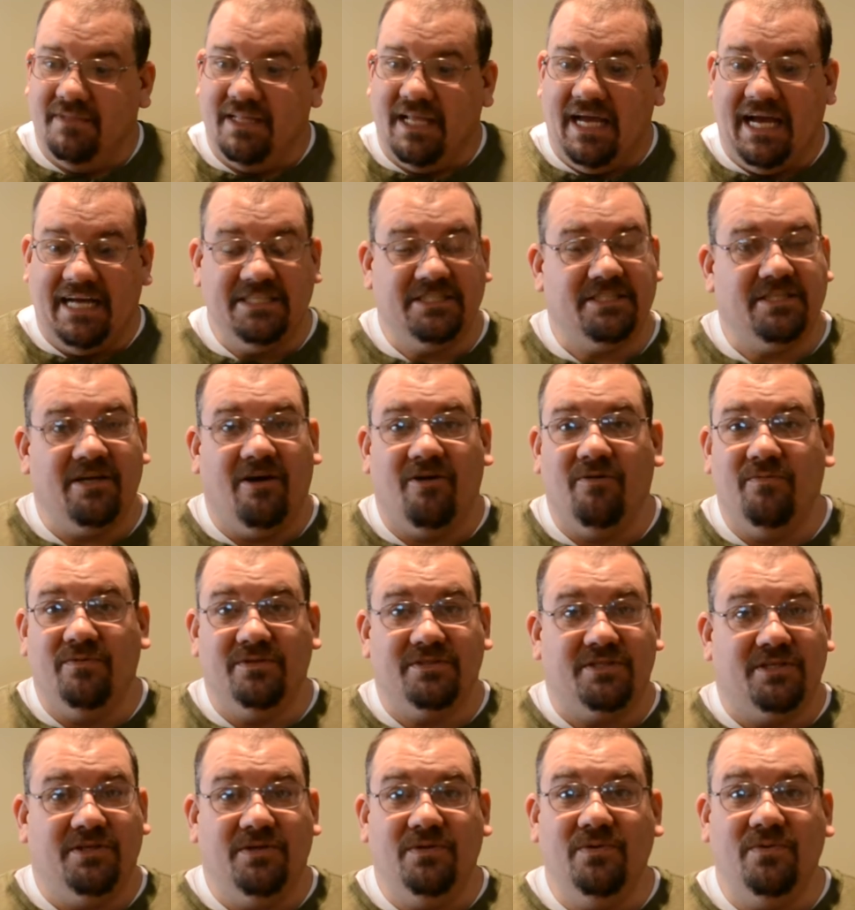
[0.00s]
I just thought it
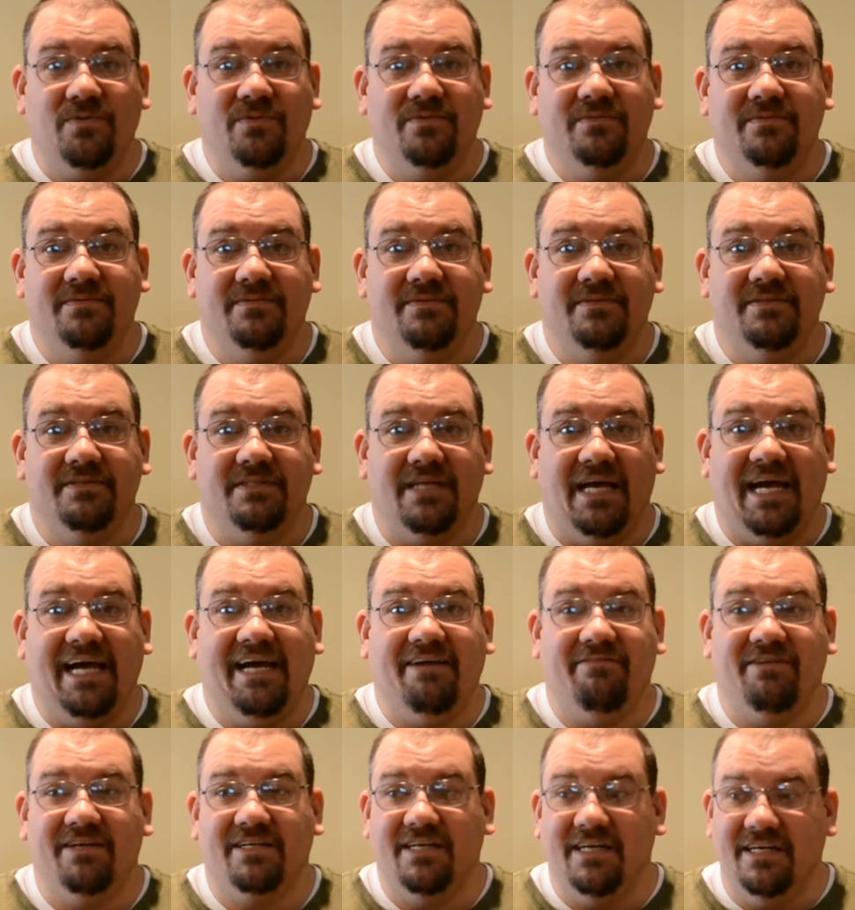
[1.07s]
was cool to
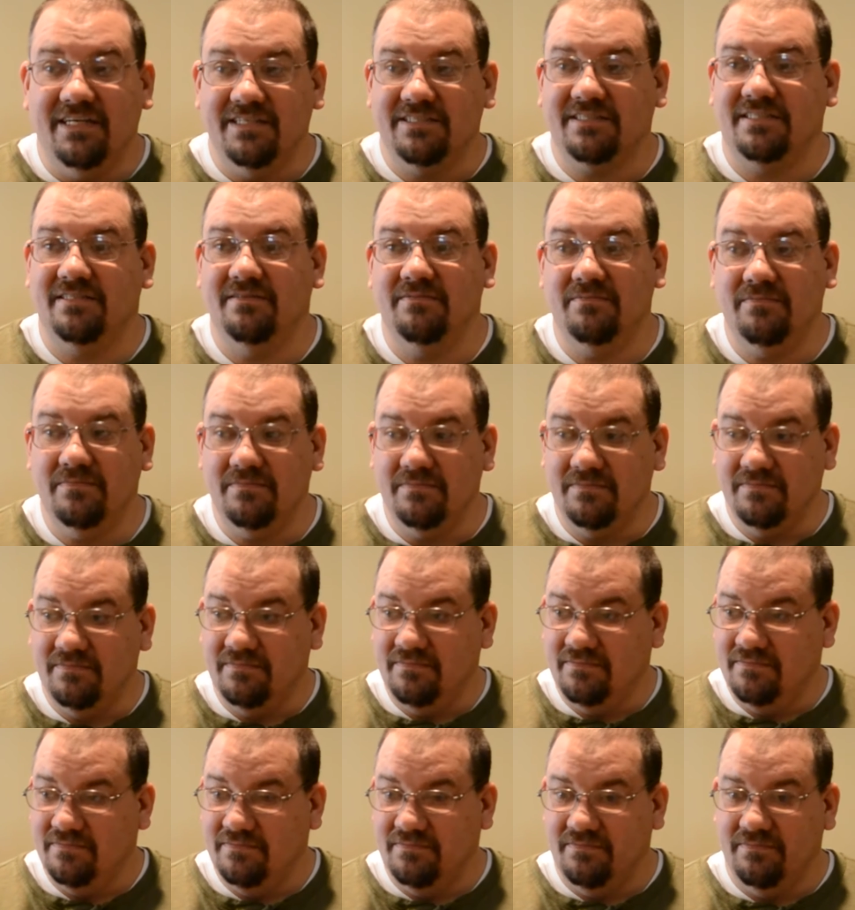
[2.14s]
have a custom
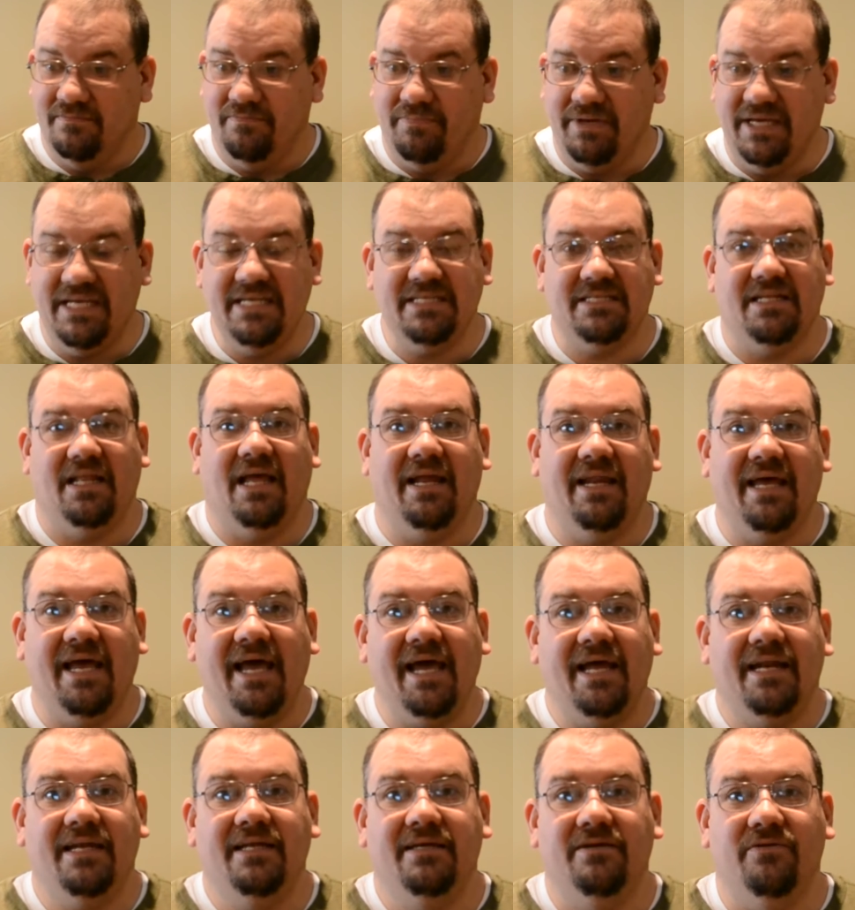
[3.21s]
piece like
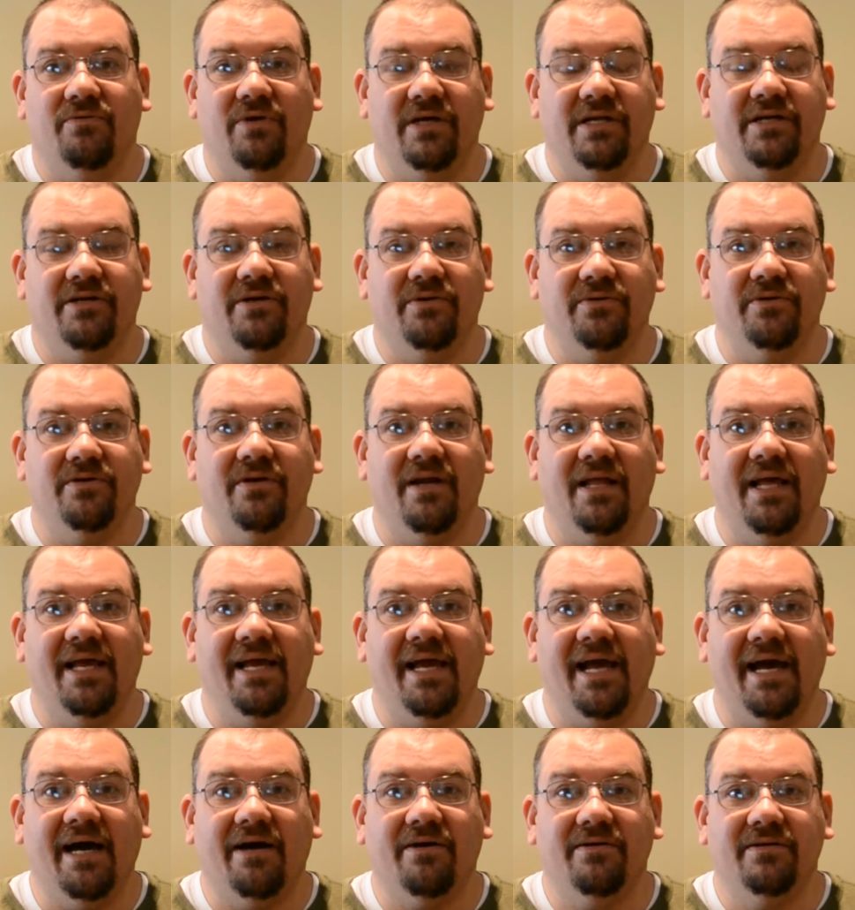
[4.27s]
that running on your
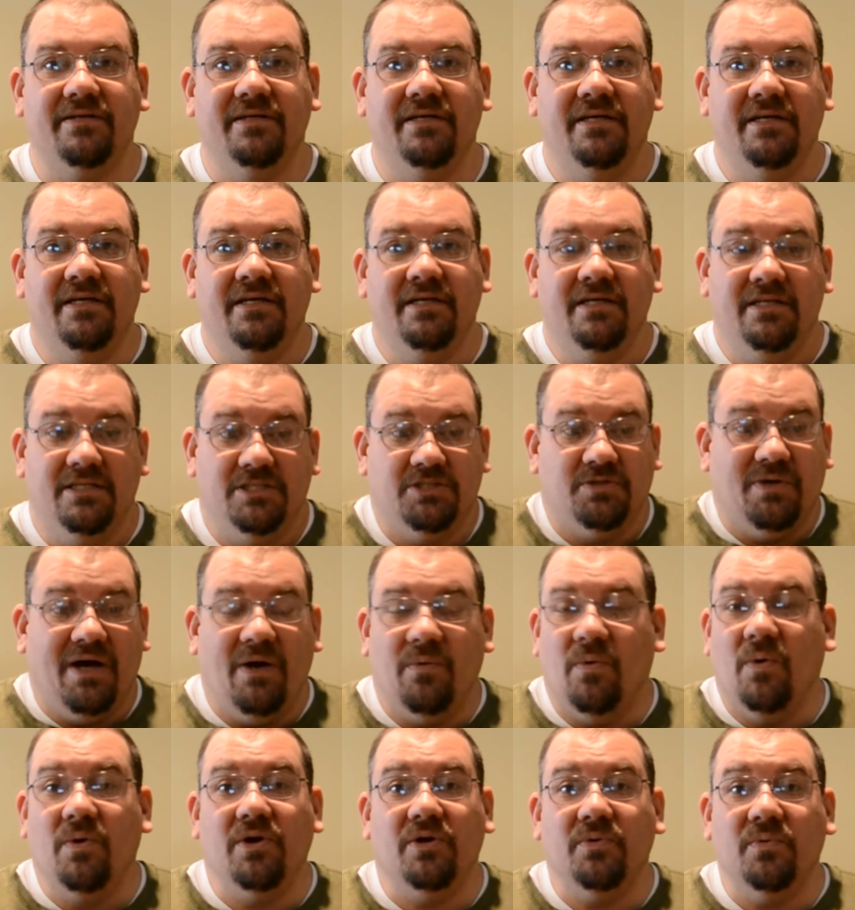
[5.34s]
layout. So I
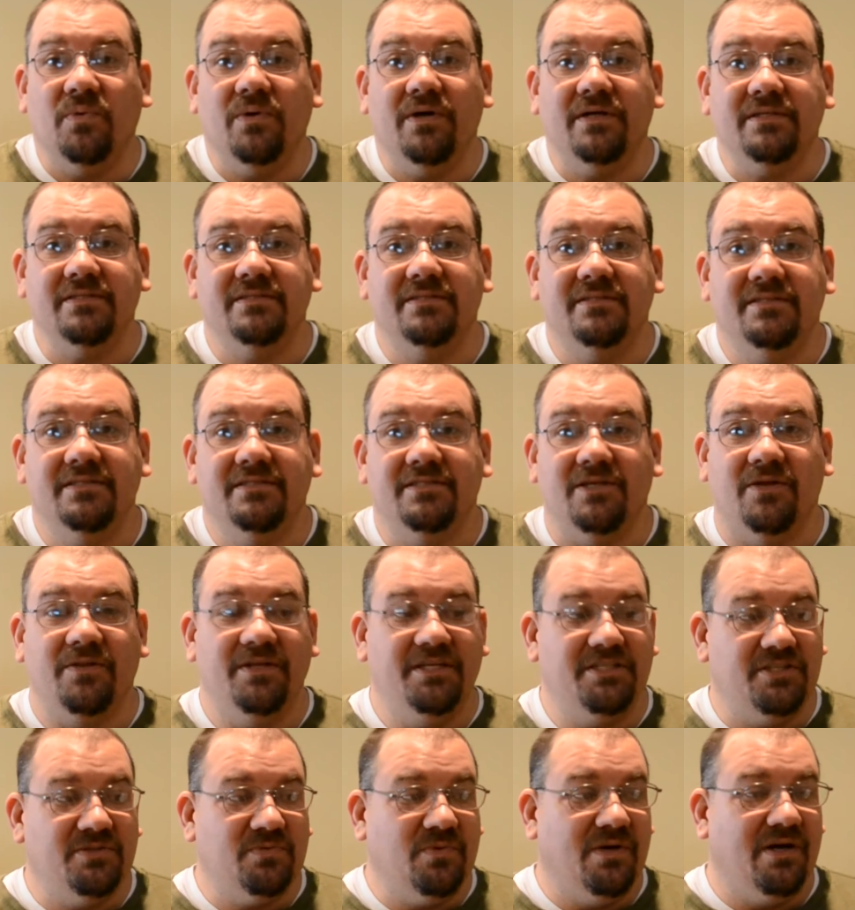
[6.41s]
wanted one. So
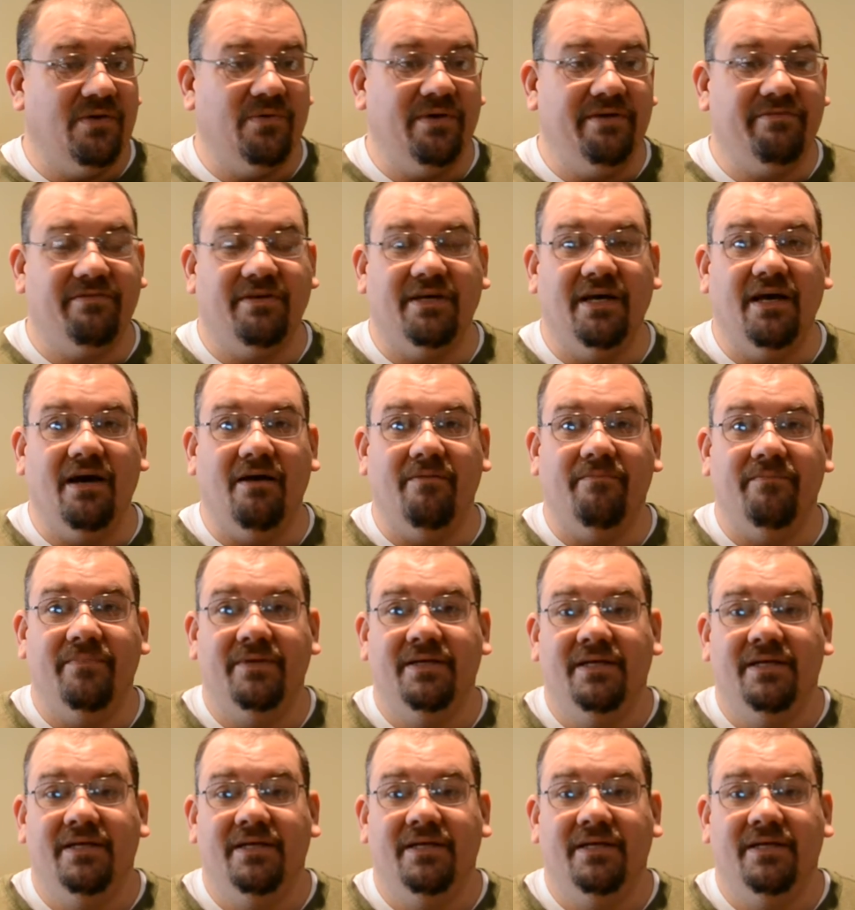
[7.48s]
this is where we've come.